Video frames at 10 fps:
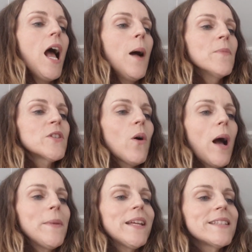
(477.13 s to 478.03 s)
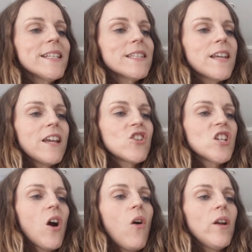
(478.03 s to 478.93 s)
So I mean, at this stage,
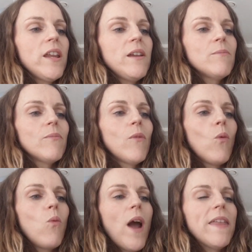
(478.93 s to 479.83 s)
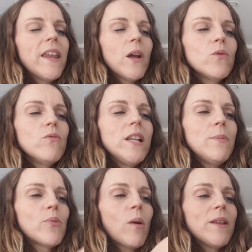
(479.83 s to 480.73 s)
the only way that I
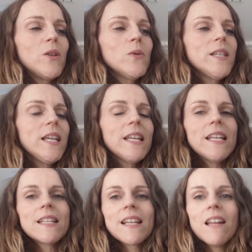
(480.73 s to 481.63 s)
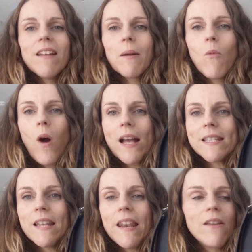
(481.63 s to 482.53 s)
really probably use it is kind of like more
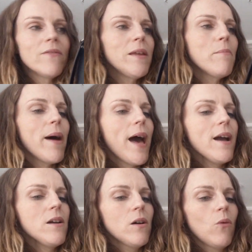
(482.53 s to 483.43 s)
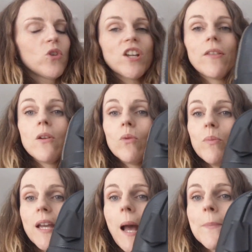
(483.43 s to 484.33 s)
as an evening bag, which I think would
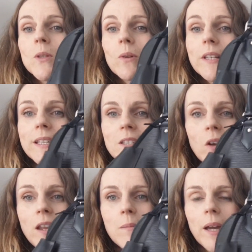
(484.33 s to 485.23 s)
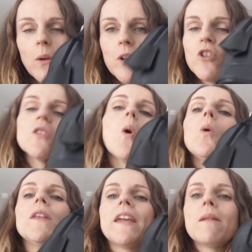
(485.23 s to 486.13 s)
be absolutely stunning, by the way, just
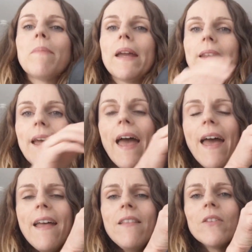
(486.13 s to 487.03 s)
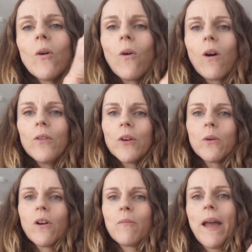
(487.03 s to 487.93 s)
holding it by the hand or on the
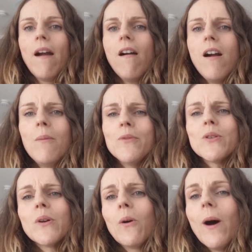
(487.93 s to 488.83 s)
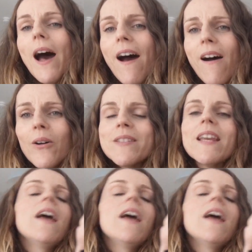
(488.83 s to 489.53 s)
crook of my arm to go out.